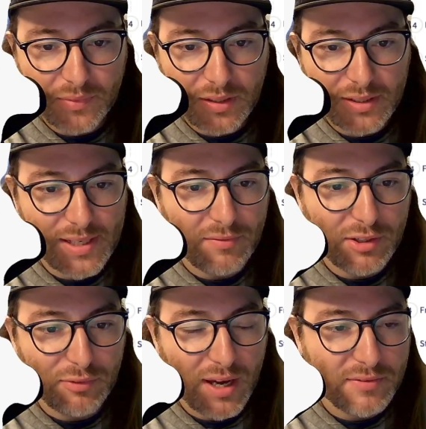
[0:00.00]

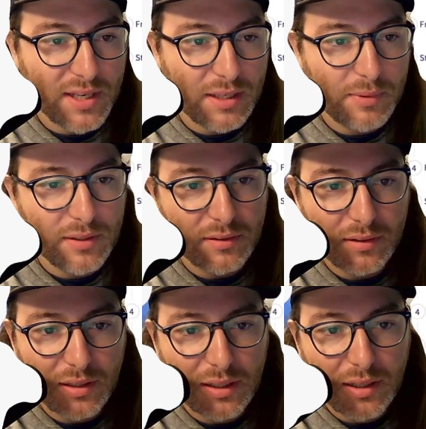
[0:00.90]
75 centimeter.
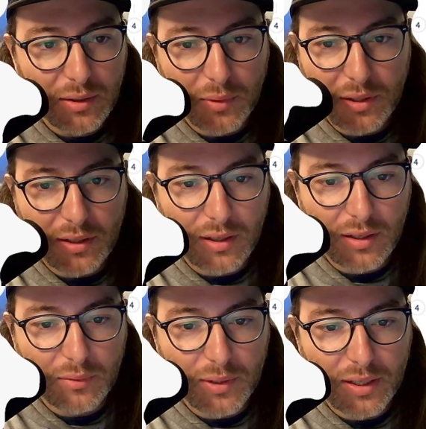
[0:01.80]
We're going to go
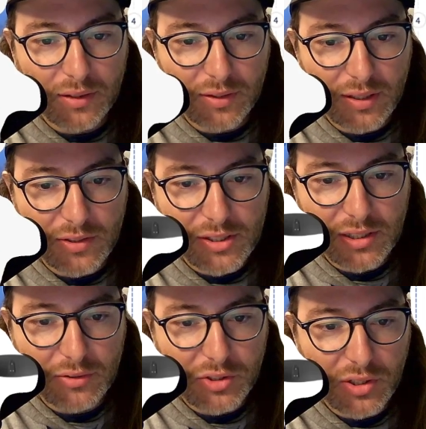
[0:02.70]
with a
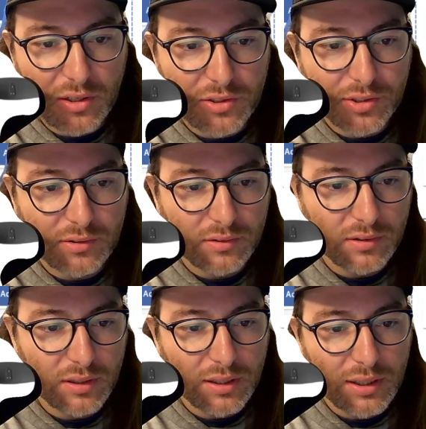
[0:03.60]
slow charger,
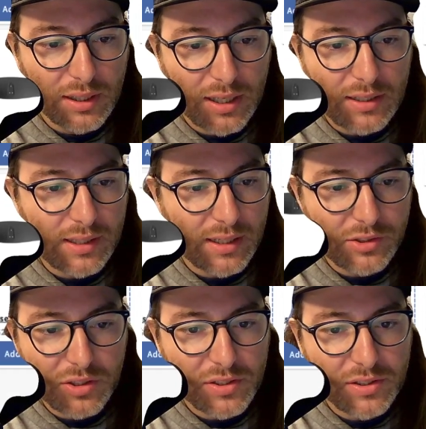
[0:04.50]
and then
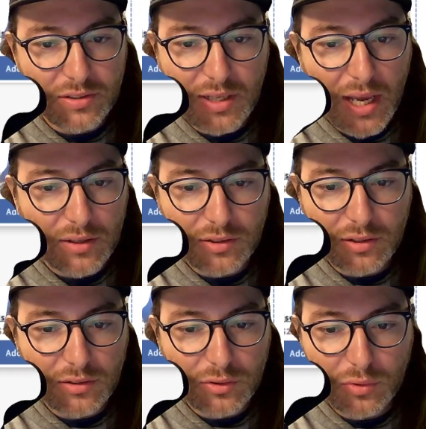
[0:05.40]
just
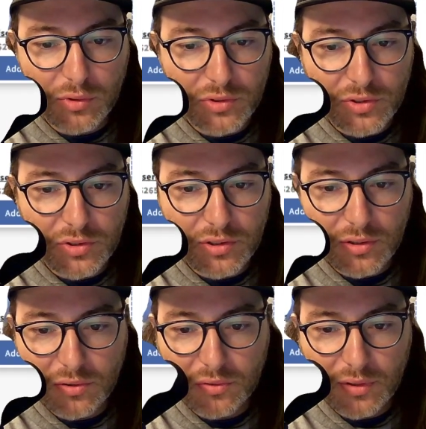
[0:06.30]
standard
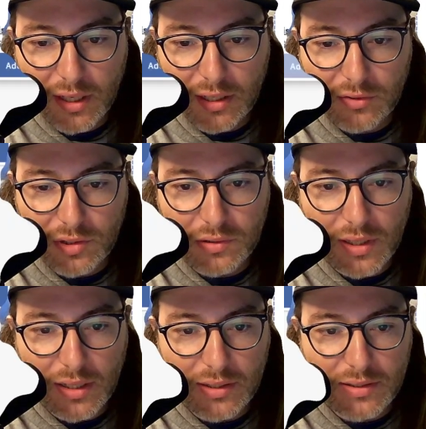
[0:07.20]
cruiser and
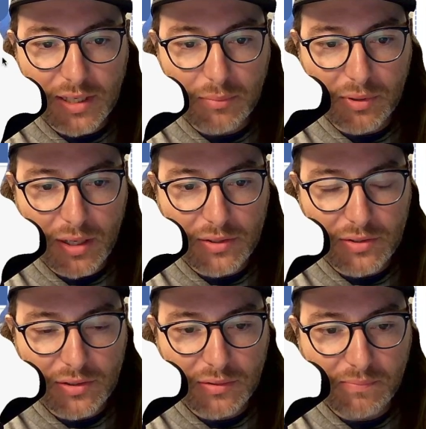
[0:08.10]
290
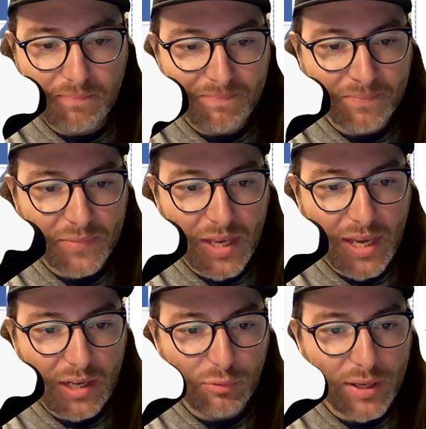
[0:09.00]
stabilizer
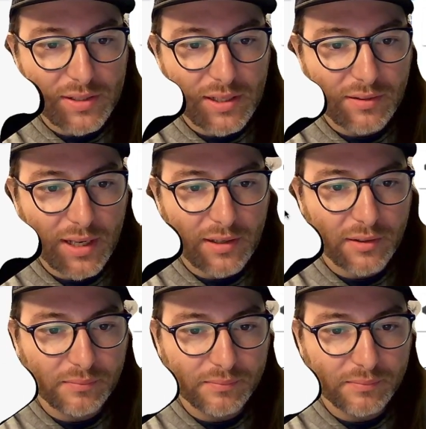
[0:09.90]
and a Flight Cell Nano.